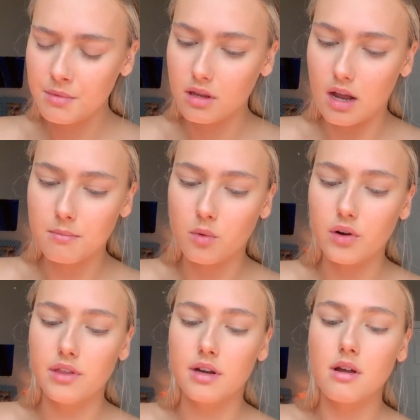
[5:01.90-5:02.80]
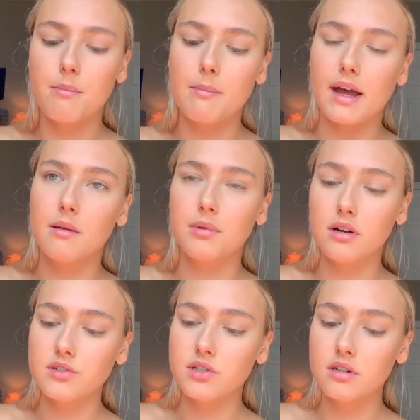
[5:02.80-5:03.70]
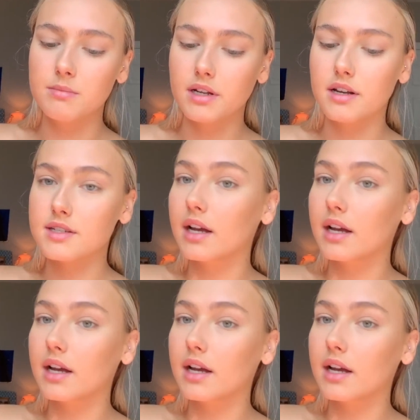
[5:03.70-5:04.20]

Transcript: a lot more than matte bronzer because